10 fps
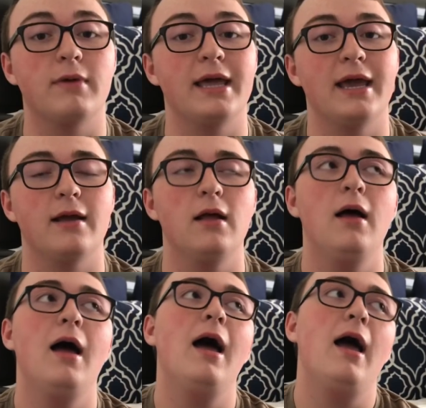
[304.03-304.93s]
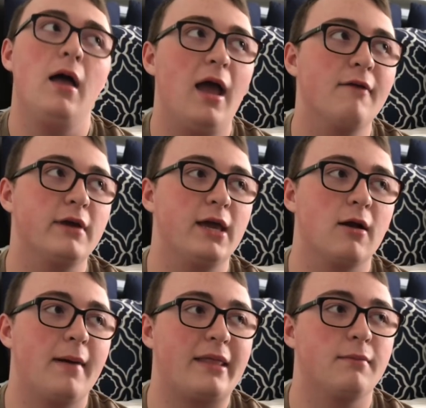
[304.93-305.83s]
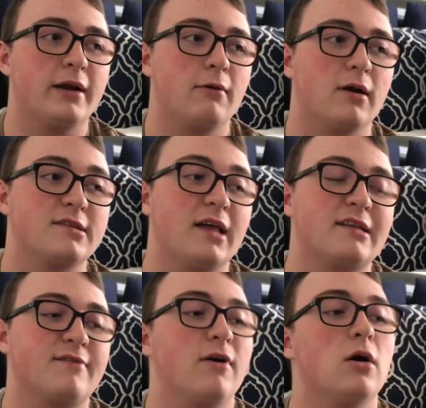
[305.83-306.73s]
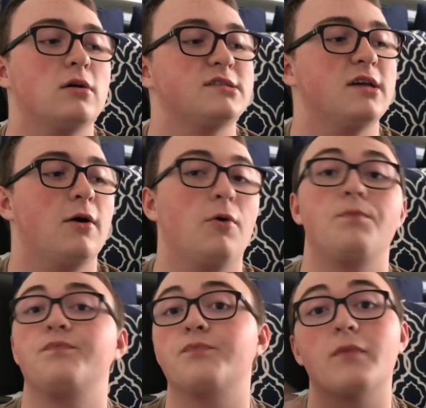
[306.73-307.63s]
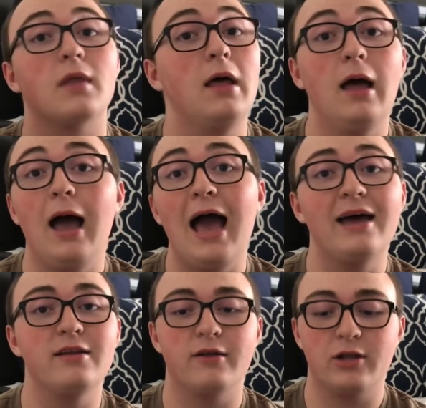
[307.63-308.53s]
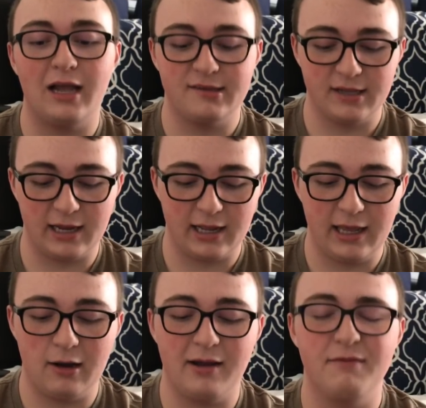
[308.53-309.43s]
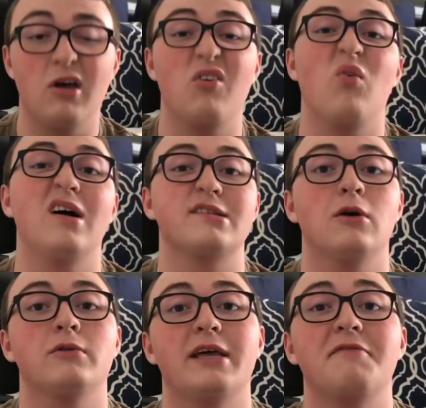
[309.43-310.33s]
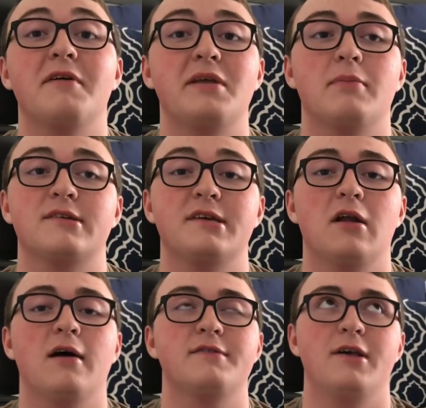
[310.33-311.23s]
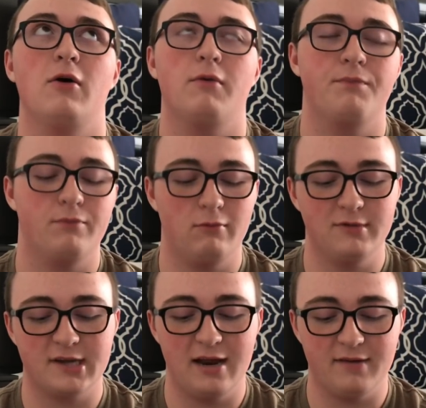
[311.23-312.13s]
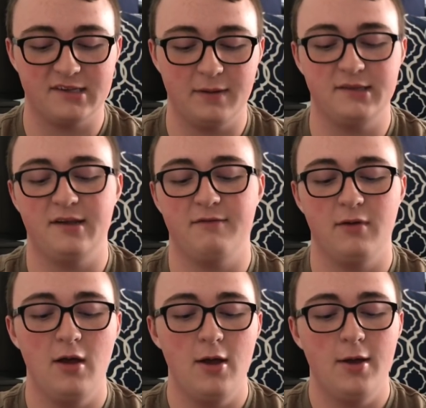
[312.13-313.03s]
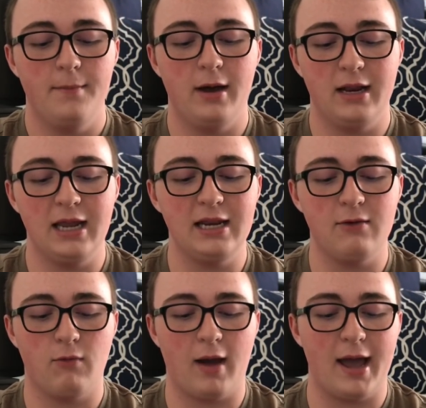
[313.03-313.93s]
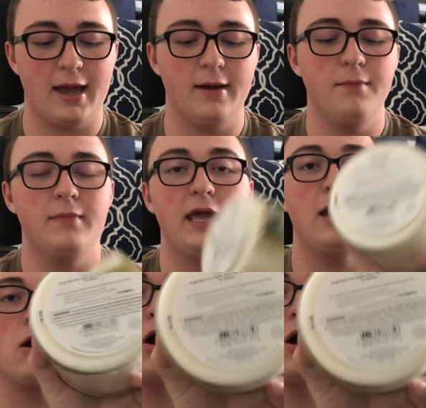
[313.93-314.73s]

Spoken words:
we get every year at Bath & Body Works last fall, so had another chance to get it here, even though it was only 50% off, so it was kind of expensive. But anyway, here